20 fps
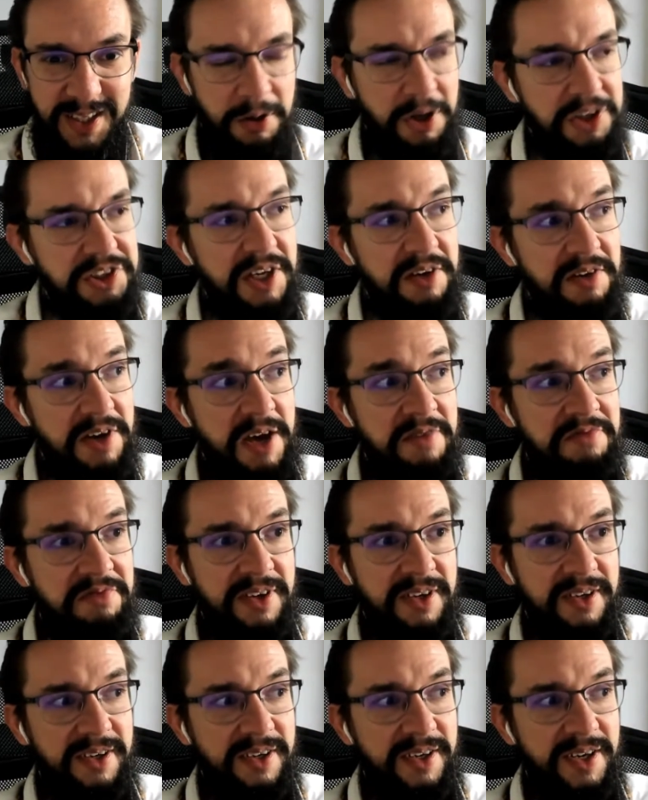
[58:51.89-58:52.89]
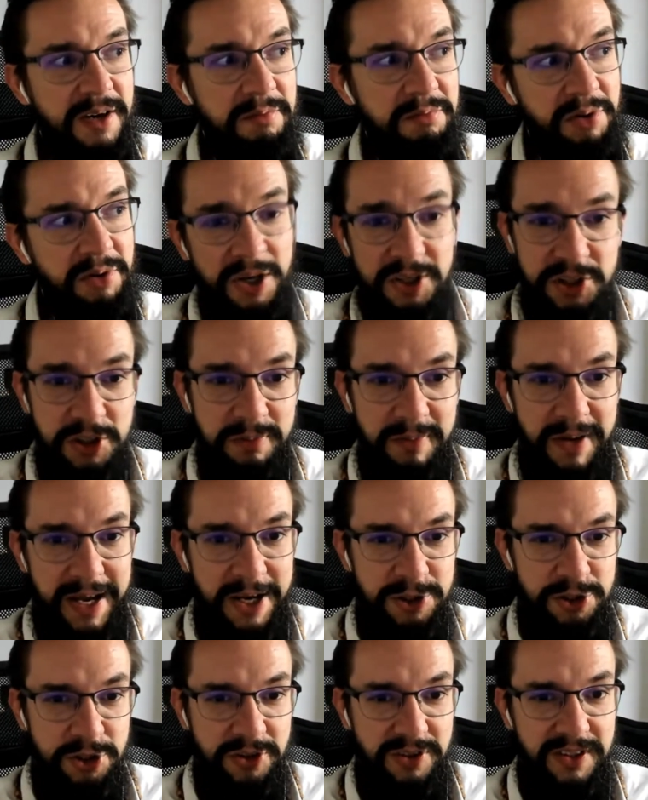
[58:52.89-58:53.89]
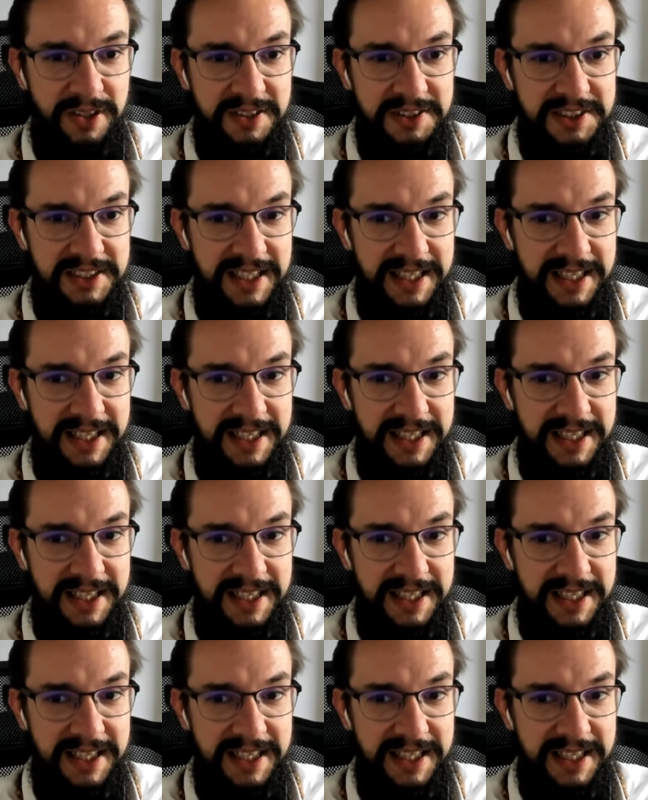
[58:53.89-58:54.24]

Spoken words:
because if a project manager does